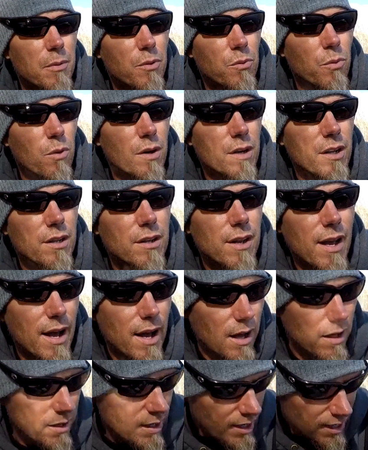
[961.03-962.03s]
and running
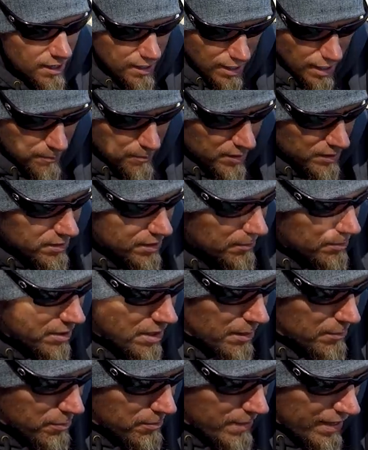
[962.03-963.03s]
now. And pick you up a
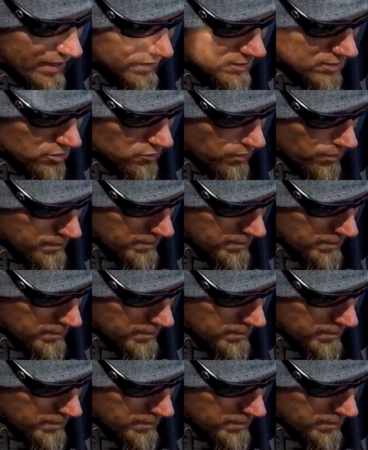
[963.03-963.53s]
couple packs of swim